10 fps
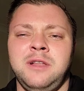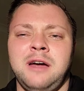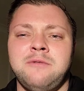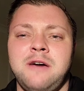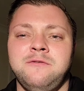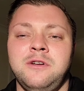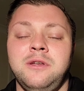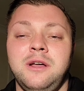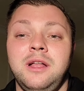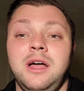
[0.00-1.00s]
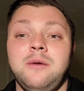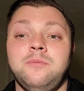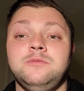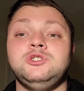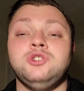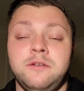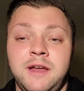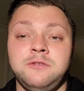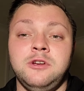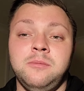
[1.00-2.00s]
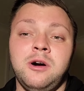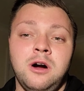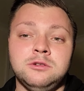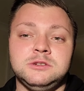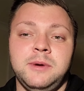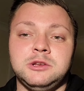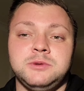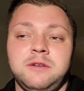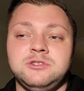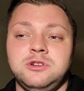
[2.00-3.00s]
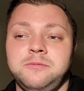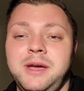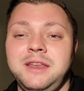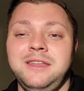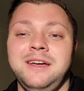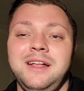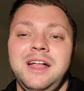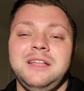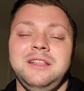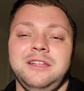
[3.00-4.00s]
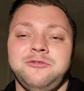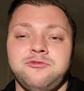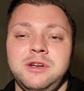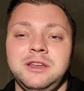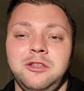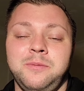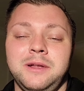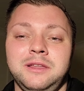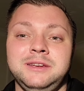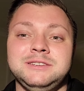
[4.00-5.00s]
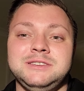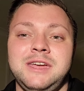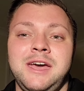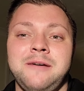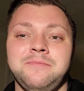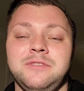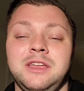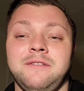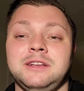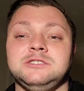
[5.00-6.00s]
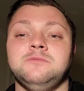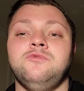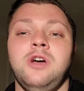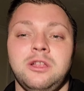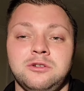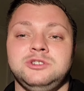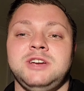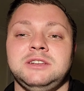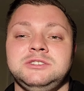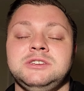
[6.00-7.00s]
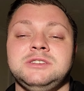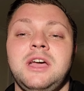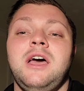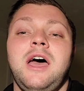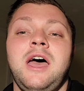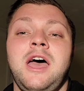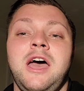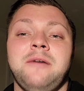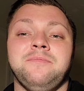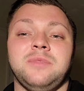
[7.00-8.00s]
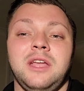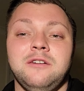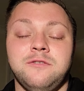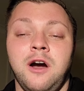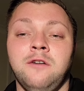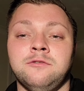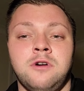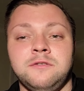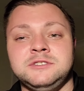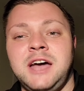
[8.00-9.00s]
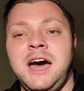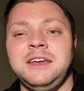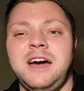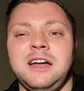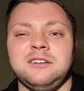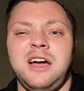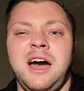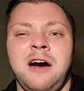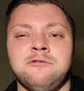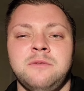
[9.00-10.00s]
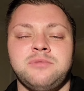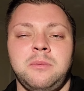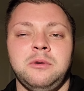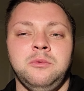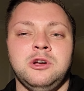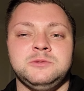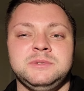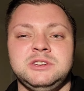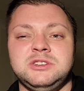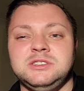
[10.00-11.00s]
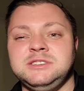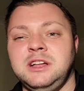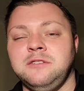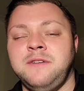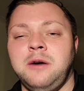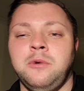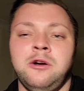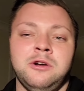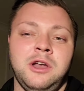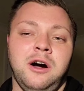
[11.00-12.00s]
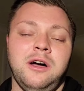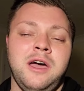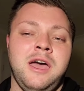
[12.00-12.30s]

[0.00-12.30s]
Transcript: like Retford should have had a few more goals, to be honest with you. It should have been 3-0 up at least. They had some really good chances. For goals that were offside, I were in probably worse position to tell if that were or not.